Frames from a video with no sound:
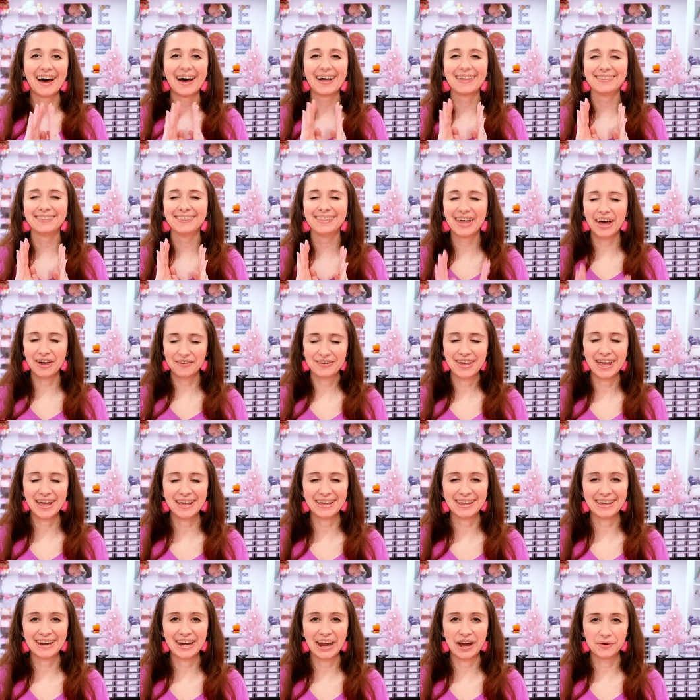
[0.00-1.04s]
I love
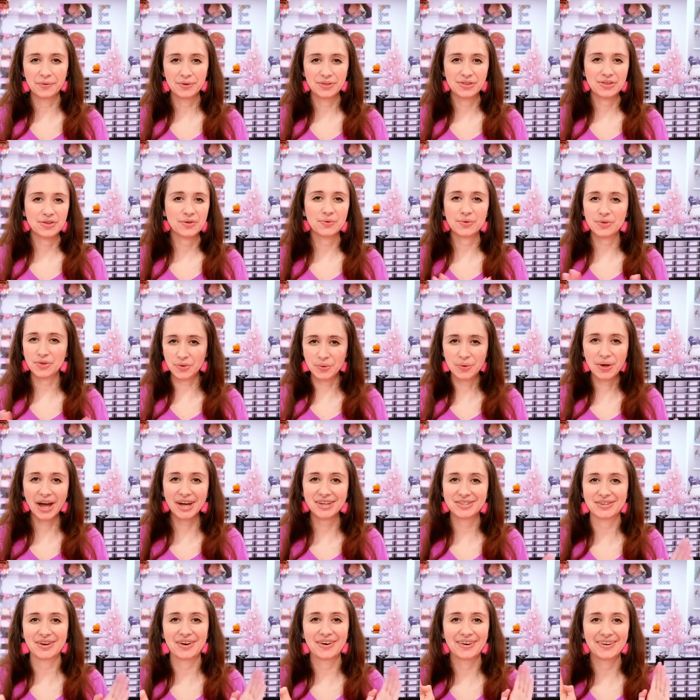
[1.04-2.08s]
hanging out with you. You
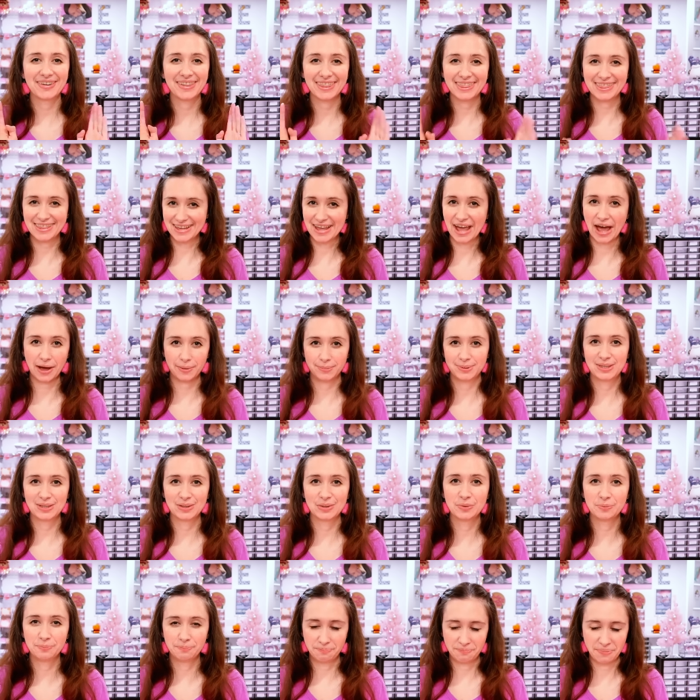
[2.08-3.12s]
guys are the
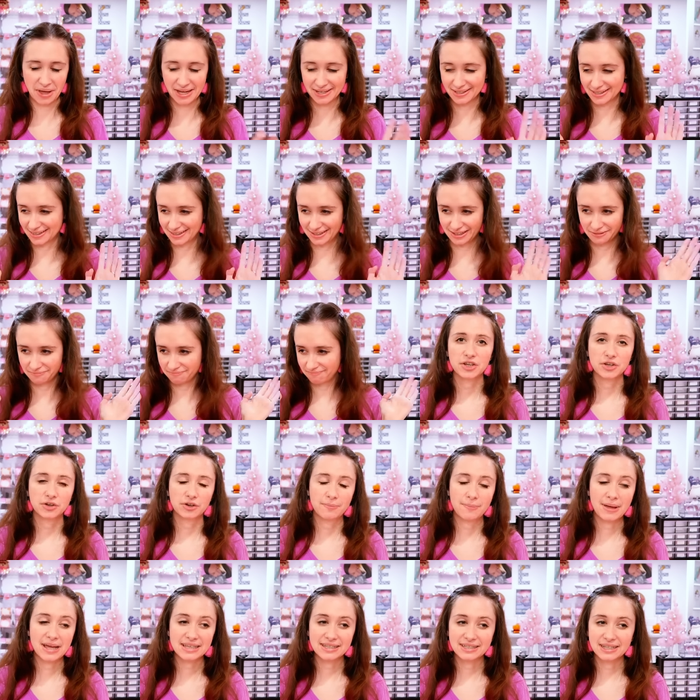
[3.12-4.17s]
absolute best.
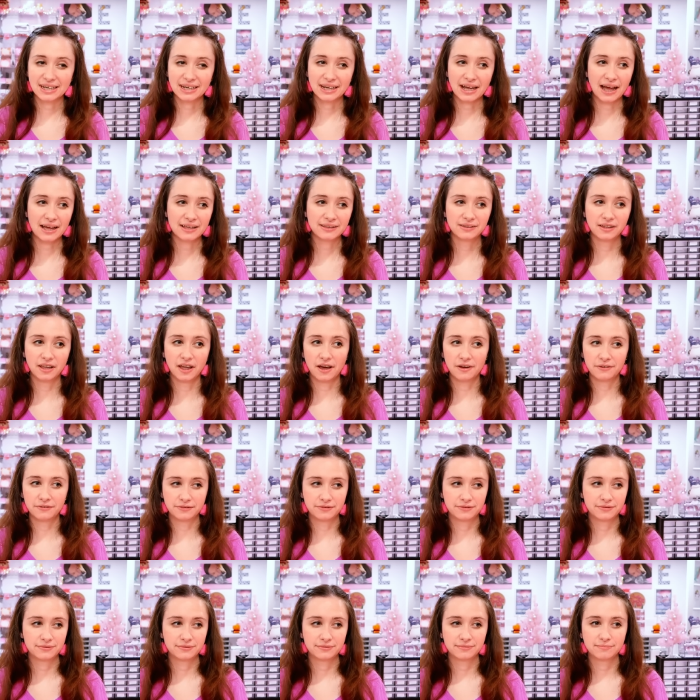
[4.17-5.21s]
You're amazing. I love
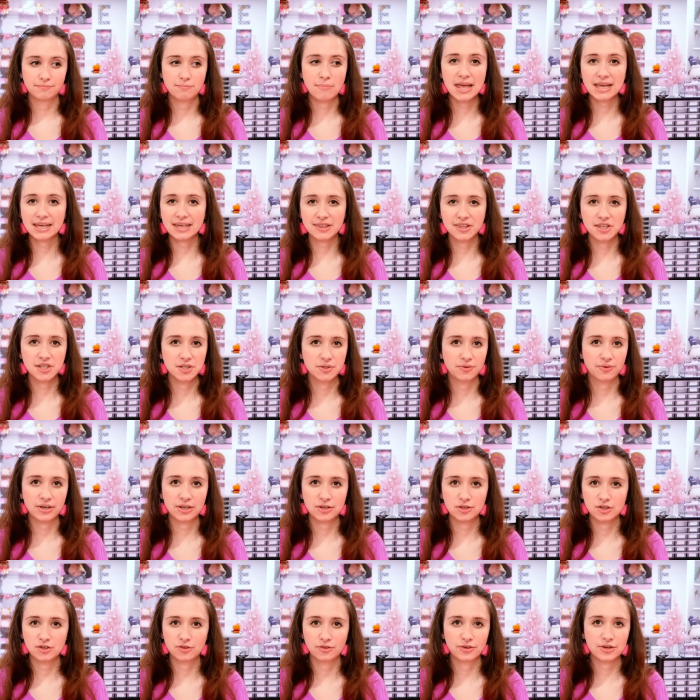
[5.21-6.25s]
making these
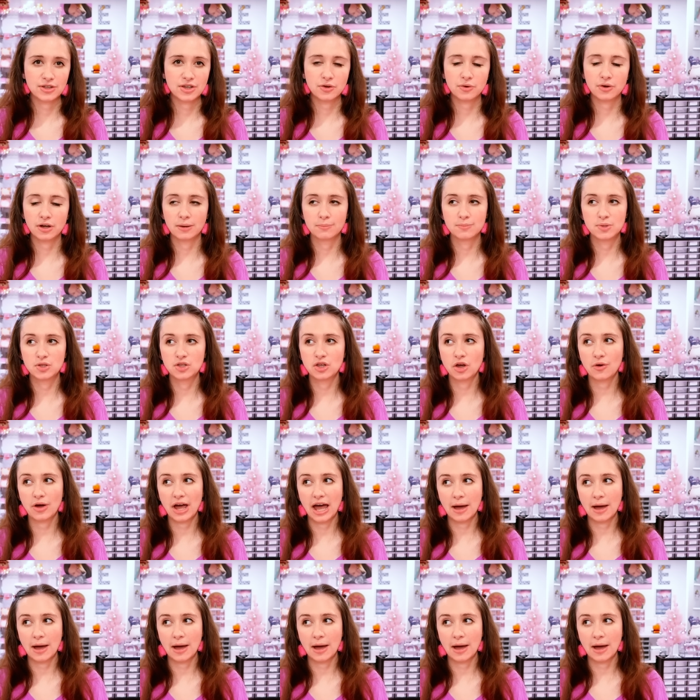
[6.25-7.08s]
videos for you and I'm so